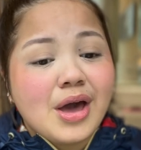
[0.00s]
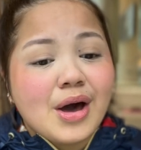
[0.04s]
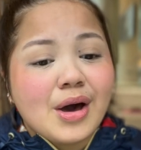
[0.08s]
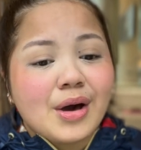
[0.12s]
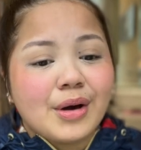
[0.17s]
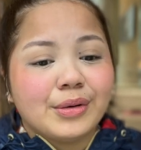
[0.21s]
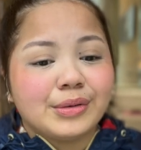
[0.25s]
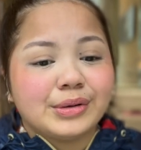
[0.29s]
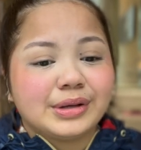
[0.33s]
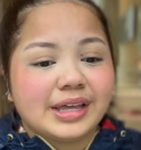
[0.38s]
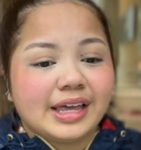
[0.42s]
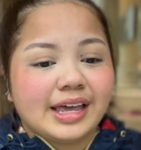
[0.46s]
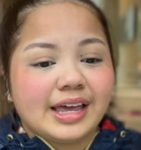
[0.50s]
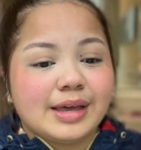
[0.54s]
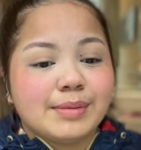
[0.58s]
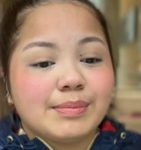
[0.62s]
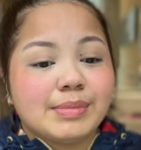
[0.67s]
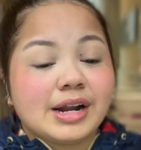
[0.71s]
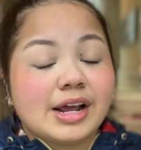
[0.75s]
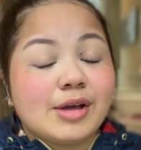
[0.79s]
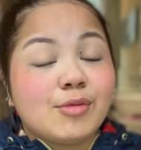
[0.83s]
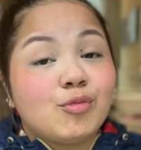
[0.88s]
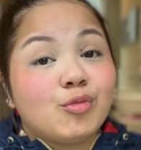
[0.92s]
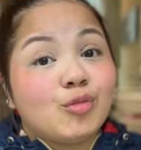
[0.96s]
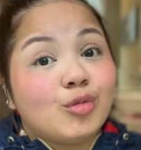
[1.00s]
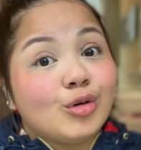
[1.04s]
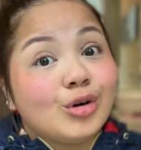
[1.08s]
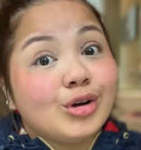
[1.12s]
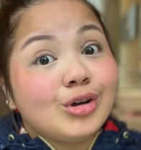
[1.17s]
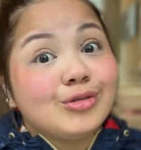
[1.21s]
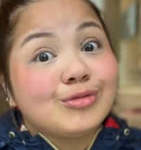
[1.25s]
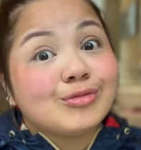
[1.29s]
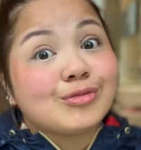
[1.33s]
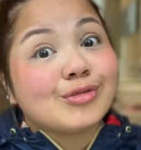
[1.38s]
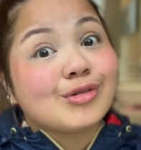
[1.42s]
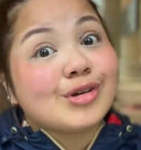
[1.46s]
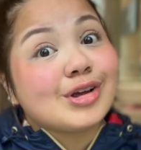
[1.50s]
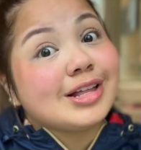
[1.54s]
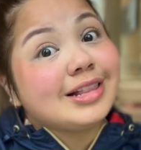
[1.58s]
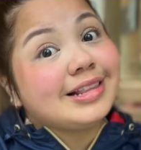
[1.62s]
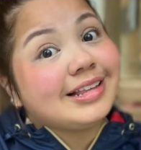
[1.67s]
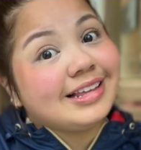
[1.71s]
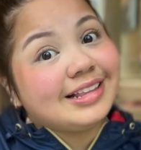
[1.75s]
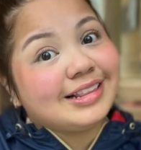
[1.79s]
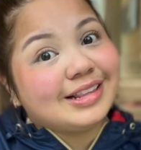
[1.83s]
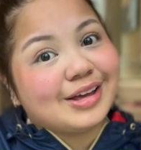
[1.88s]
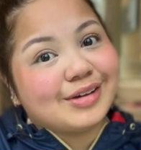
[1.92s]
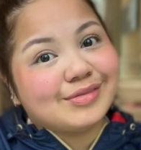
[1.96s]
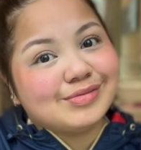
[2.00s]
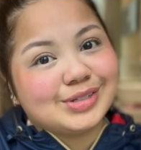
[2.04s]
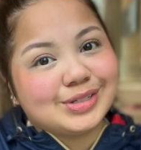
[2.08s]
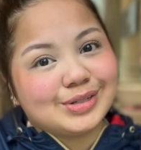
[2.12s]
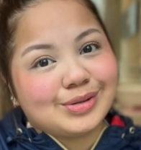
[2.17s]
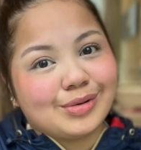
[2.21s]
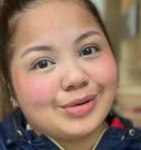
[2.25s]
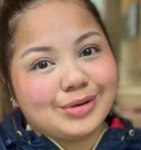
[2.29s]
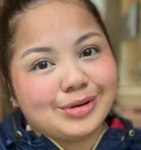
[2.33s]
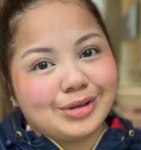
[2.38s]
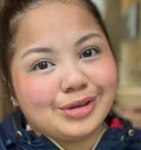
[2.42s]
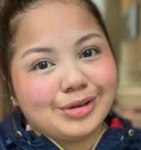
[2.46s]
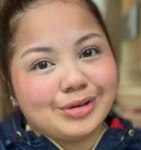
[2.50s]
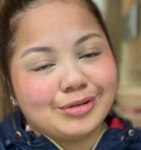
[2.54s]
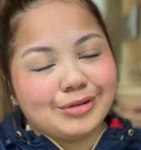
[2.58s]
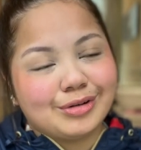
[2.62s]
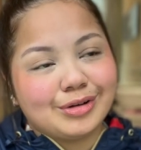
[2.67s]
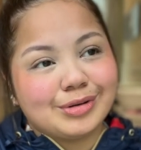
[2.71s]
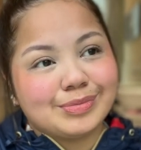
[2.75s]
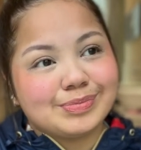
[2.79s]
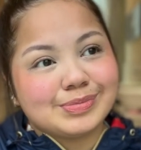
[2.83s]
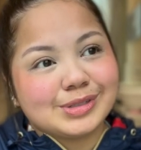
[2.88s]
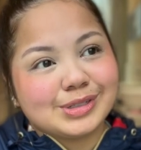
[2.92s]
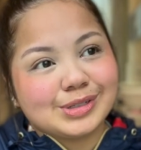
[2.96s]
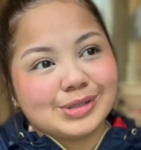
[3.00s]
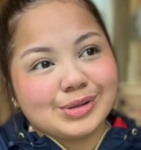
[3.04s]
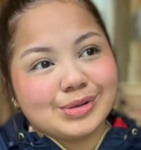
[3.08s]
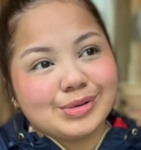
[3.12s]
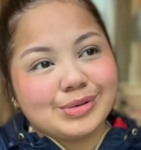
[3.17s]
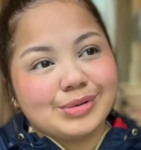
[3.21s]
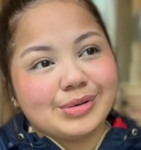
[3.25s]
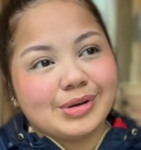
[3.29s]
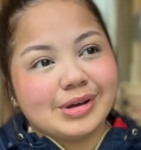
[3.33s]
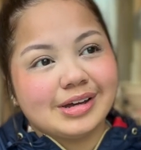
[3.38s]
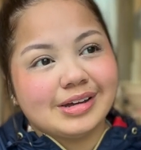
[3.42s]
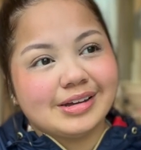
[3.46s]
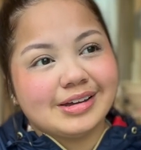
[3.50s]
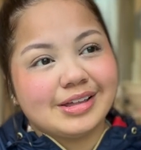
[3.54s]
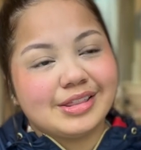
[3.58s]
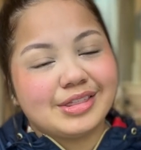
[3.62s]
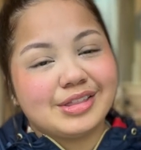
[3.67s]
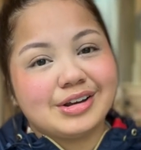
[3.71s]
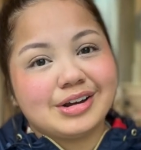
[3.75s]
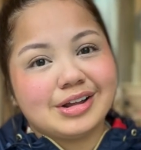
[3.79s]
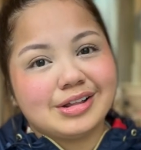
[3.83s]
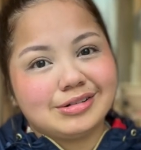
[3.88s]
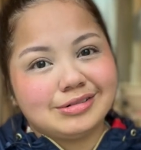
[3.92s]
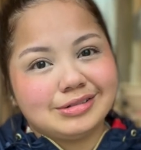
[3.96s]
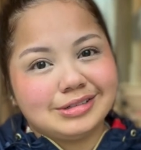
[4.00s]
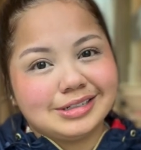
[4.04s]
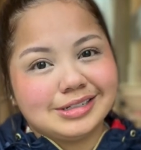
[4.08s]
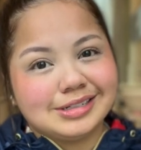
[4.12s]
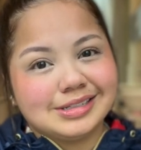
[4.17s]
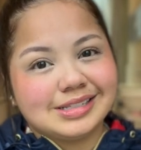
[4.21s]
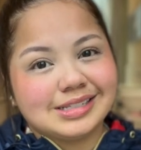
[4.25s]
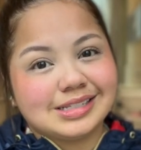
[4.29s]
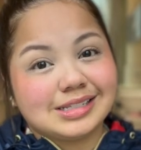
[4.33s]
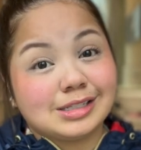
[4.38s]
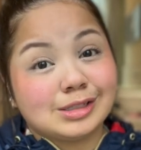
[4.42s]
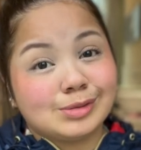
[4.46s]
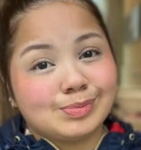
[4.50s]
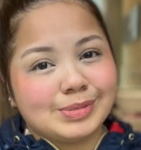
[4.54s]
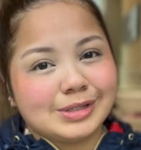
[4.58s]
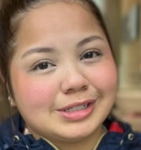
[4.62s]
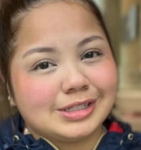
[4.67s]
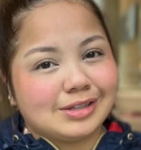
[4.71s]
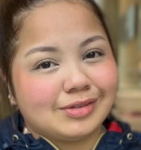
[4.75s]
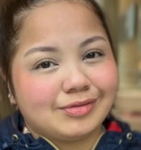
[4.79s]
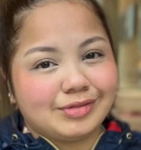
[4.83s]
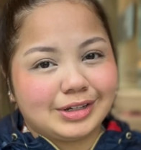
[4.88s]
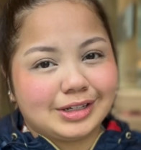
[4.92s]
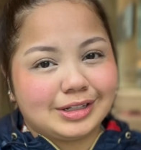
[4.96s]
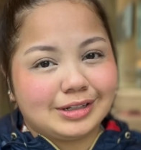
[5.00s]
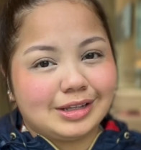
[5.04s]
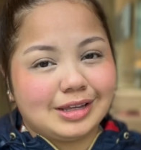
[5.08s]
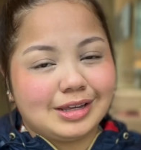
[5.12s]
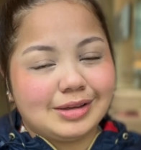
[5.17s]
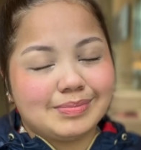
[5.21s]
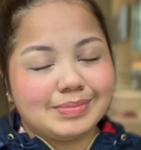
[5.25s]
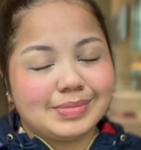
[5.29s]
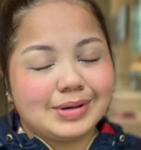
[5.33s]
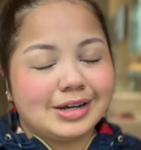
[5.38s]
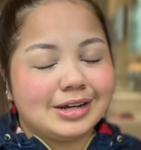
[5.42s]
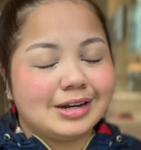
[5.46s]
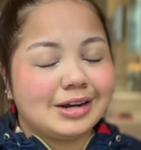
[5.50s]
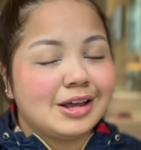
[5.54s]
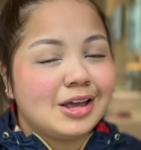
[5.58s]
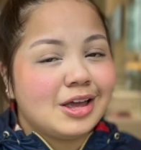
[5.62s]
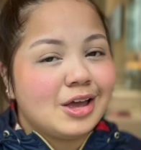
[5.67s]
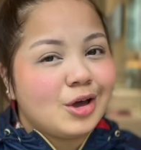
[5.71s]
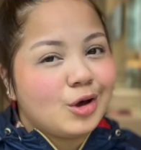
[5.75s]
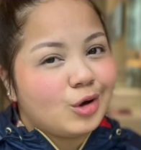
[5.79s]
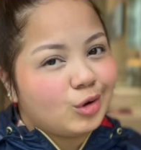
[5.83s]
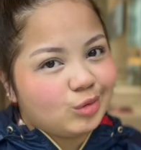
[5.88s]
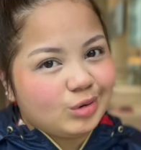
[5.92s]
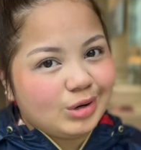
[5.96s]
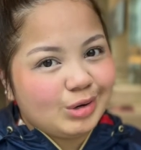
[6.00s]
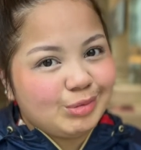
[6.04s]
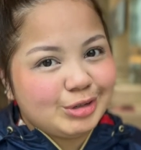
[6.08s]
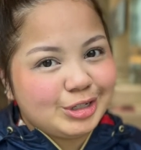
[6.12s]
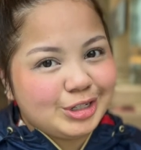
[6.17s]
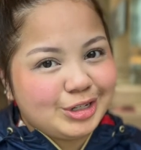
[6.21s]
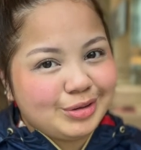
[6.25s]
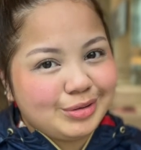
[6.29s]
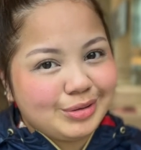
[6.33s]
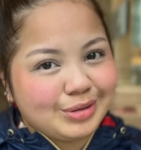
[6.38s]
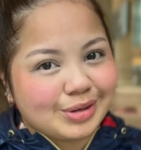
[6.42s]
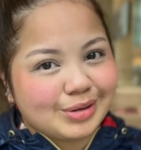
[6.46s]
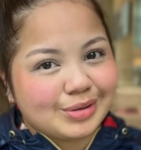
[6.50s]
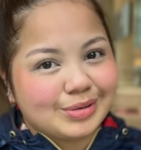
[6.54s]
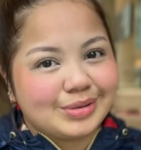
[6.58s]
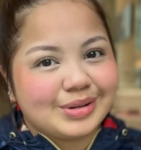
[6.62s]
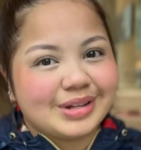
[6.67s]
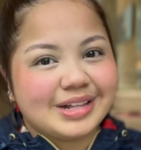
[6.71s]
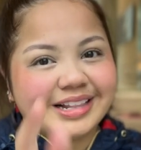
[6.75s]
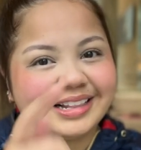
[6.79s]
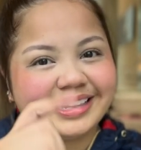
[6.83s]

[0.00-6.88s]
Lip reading: okay. But I would really love to go to Europe, to the Netherlands specifically. But where would you go?